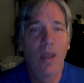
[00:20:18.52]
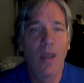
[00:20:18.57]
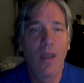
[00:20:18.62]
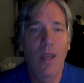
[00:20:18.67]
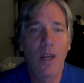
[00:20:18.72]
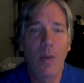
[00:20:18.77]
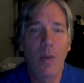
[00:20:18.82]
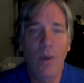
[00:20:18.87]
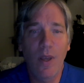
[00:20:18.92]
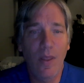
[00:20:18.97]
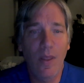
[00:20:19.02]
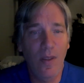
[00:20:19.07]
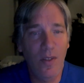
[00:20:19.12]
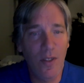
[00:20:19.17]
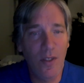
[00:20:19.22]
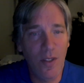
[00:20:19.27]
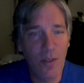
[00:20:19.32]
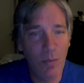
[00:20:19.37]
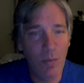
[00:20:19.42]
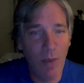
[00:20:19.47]
this
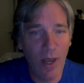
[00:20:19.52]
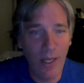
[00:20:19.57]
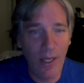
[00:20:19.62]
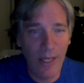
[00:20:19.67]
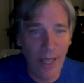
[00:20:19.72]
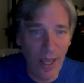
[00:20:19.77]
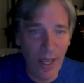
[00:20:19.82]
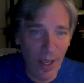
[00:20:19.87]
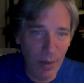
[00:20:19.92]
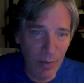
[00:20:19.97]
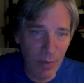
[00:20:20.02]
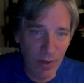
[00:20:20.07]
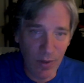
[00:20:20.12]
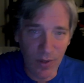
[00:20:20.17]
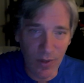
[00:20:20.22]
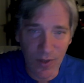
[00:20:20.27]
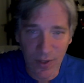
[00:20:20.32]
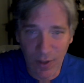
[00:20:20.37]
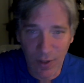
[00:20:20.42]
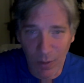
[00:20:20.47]
is my lab. You
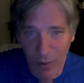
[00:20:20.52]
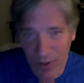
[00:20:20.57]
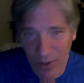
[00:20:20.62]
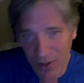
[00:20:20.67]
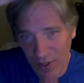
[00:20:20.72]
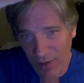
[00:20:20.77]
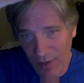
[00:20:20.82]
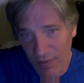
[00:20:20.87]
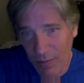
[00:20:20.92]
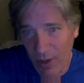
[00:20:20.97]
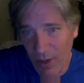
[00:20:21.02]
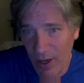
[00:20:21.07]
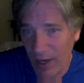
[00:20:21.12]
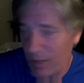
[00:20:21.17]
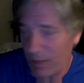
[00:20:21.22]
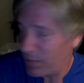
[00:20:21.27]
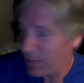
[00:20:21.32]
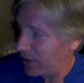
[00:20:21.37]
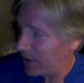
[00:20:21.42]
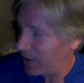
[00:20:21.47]
can see all my stuff
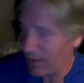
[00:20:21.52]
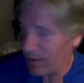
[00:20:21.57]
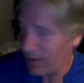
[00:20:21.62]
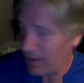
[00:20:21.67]
behind me.